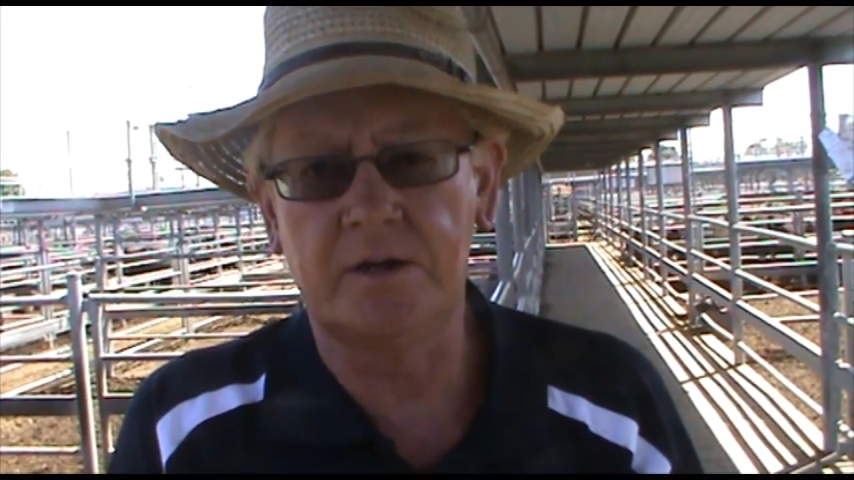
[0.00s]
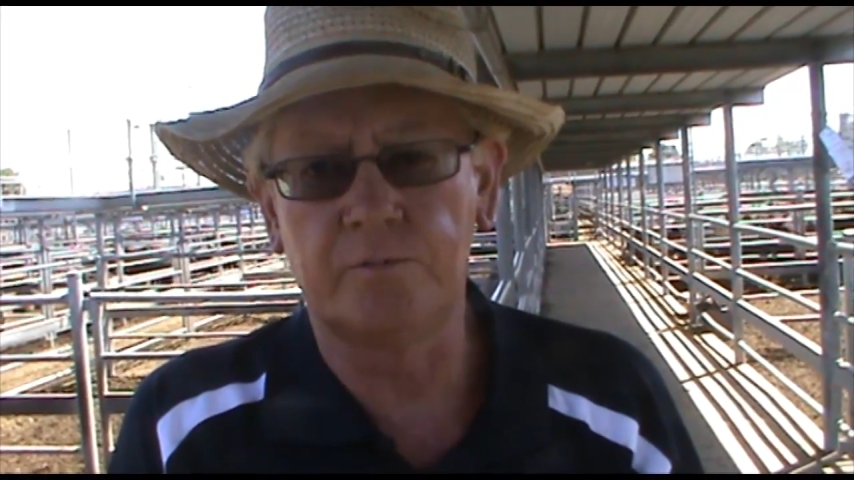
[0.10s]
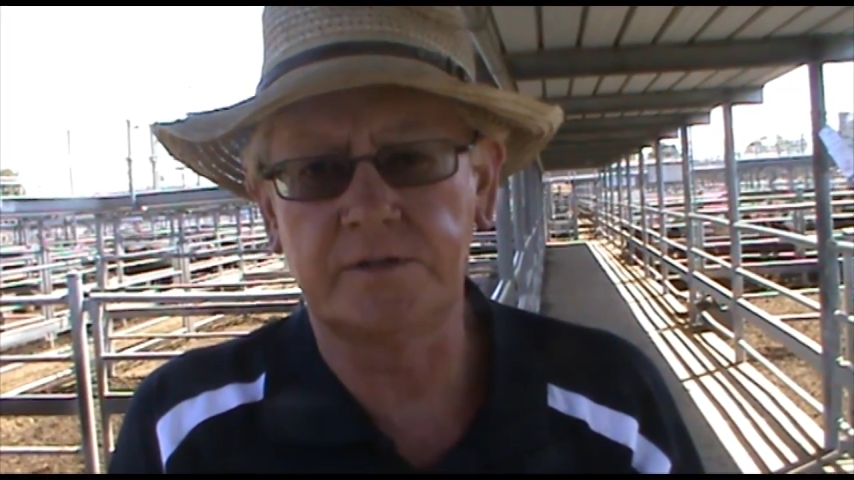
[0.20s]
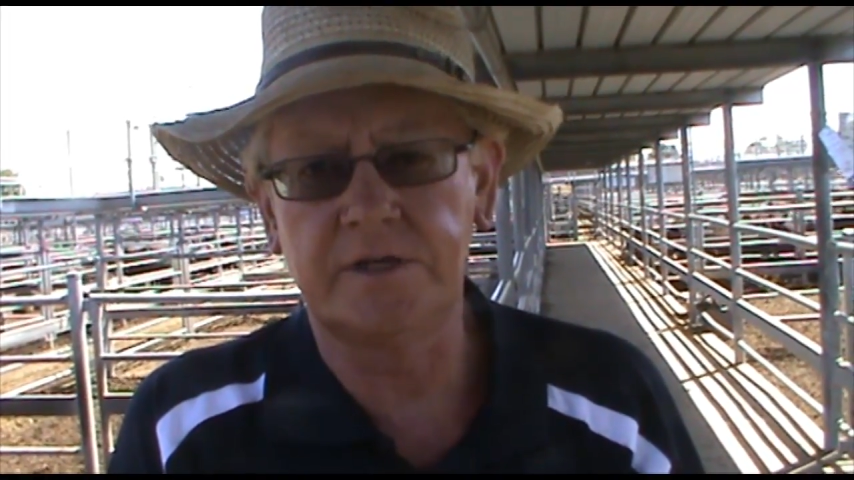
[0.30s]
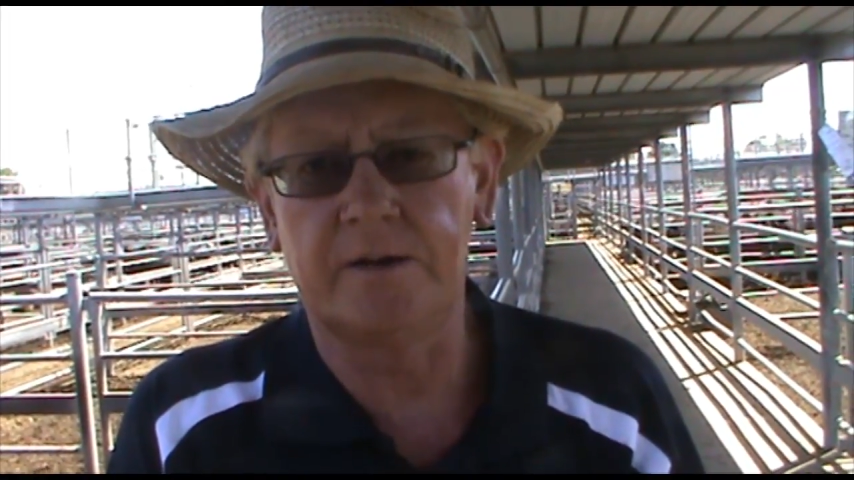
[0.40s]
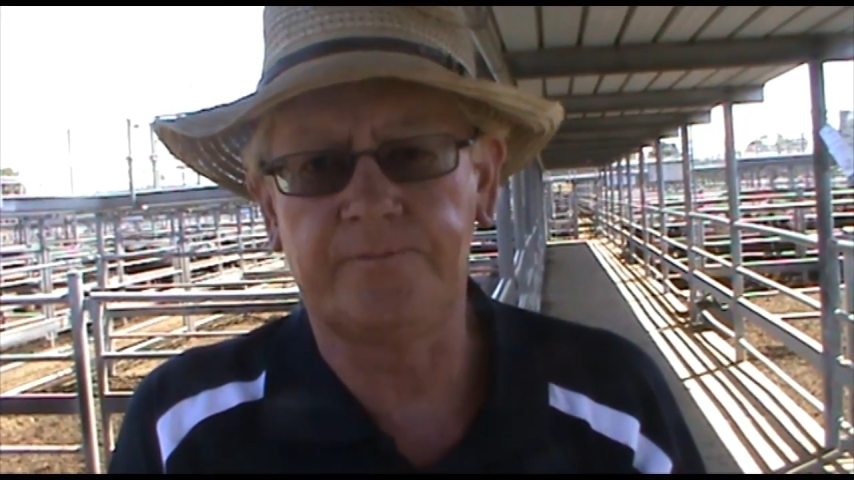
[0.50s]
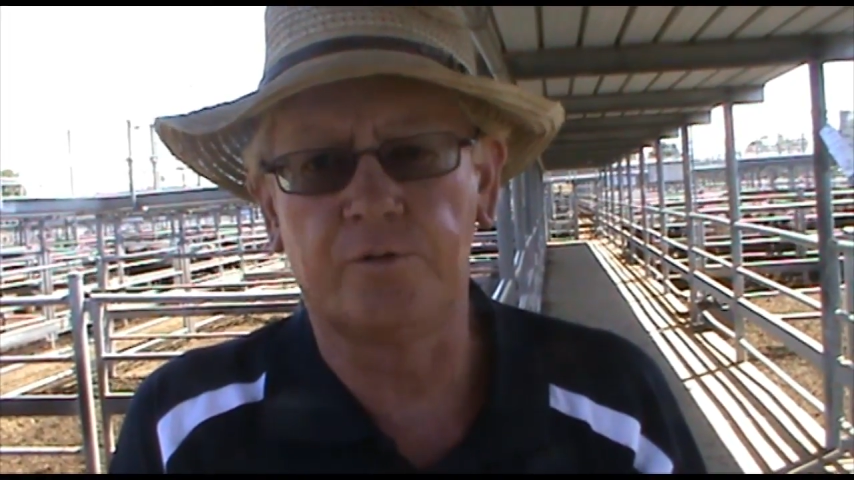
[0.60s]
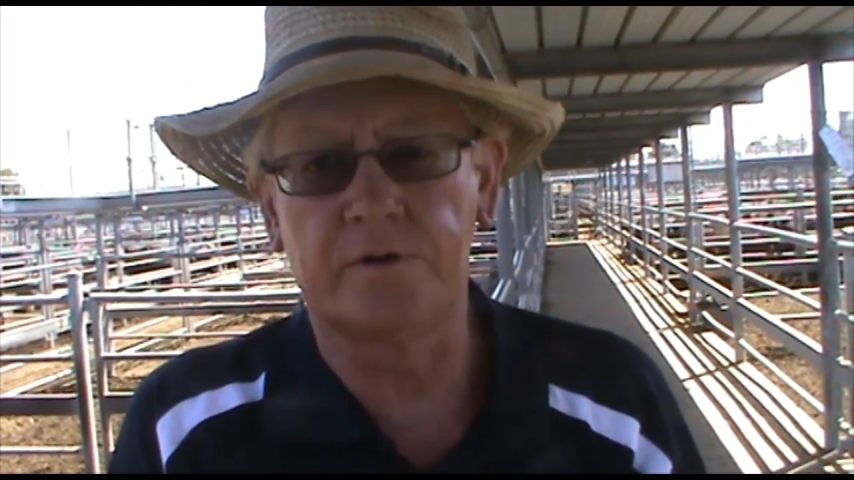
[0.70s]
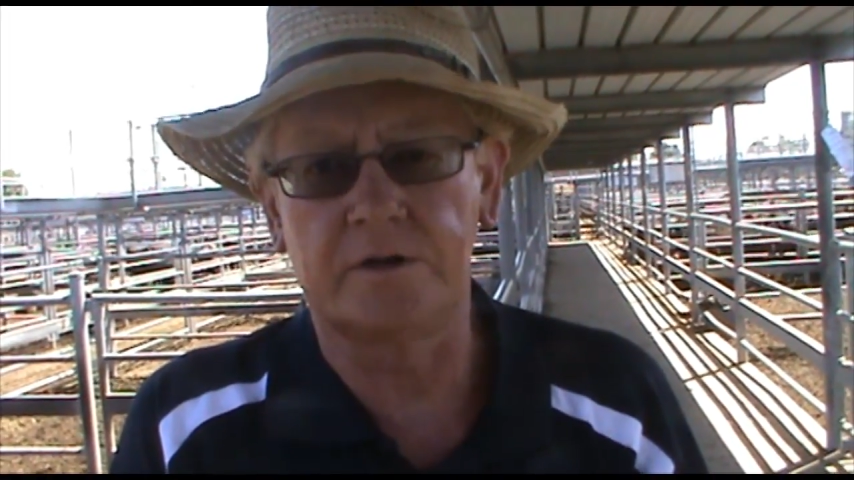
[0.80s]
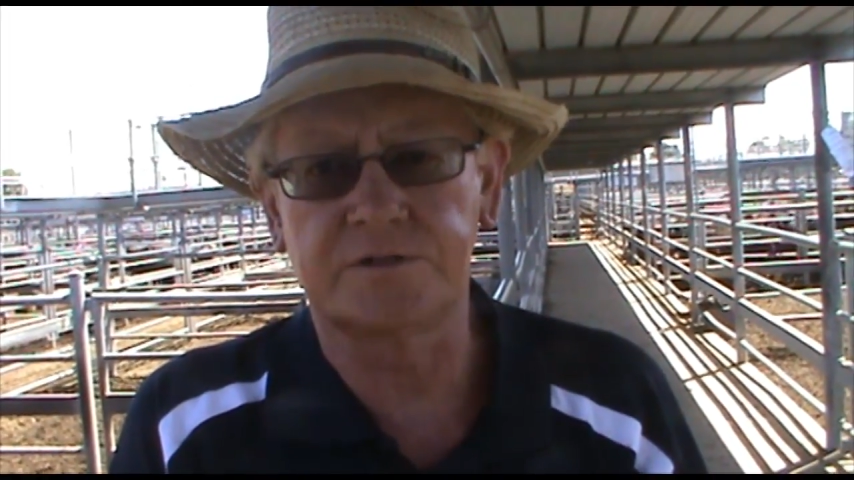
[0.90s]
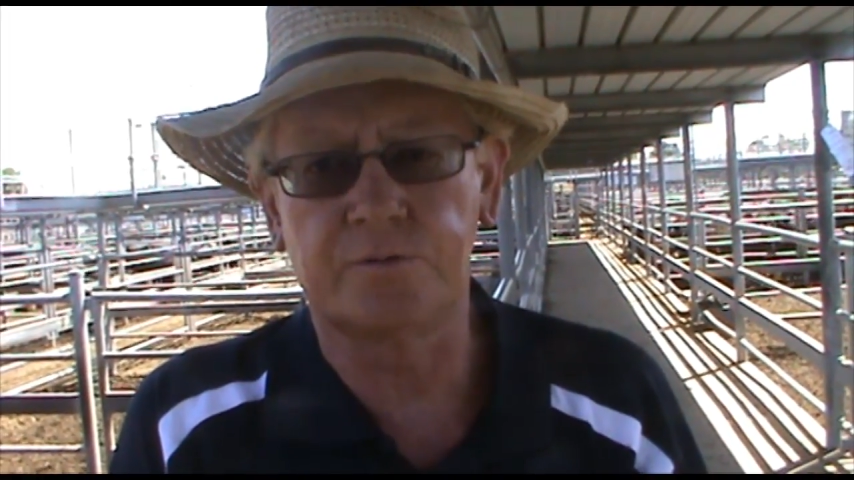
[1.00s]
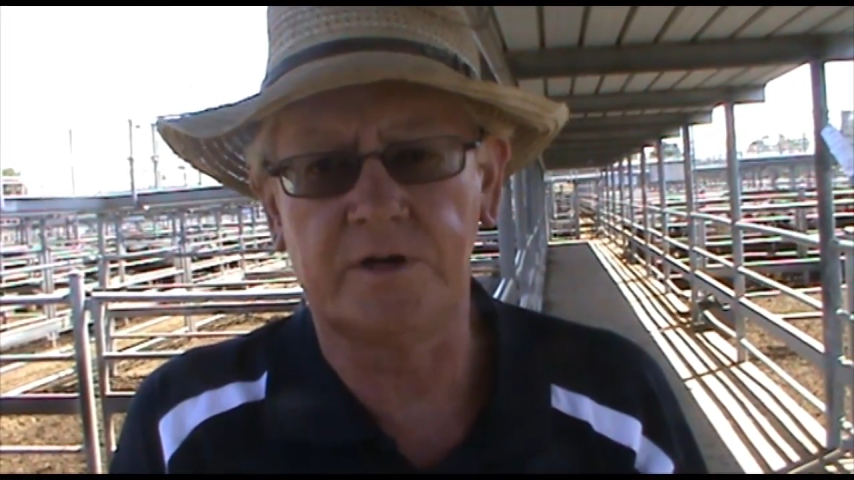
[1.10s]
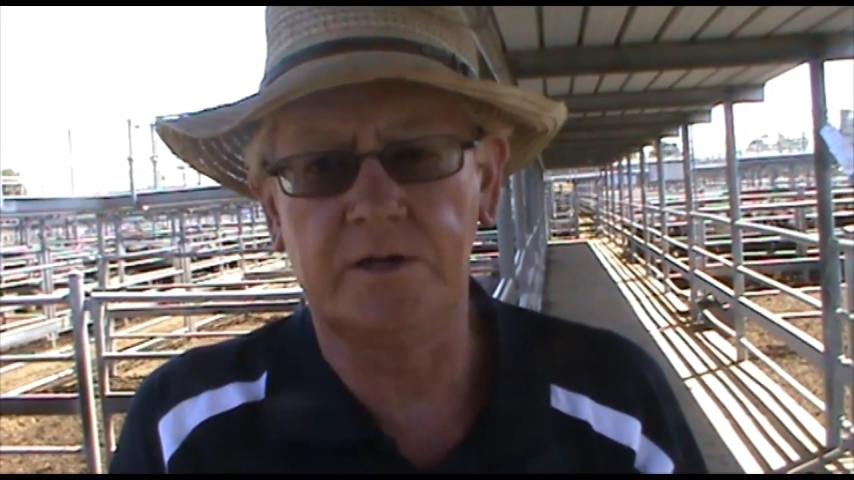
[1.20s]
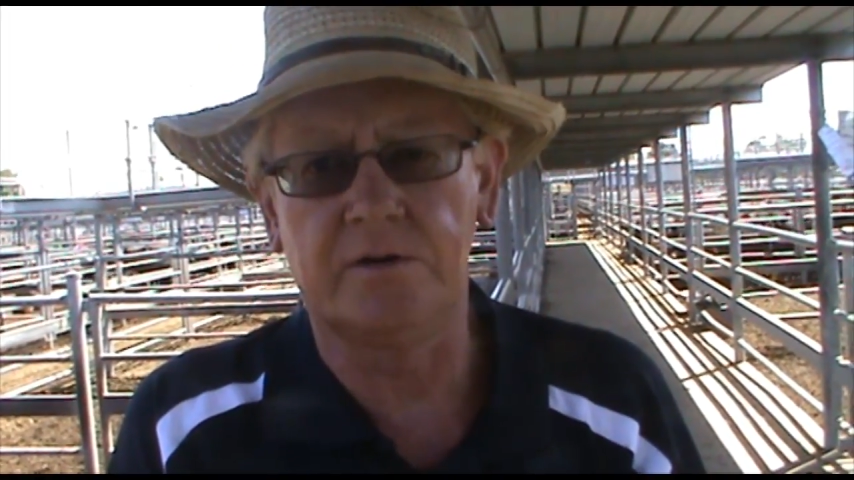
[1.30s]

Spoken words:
that worked out at $4.29.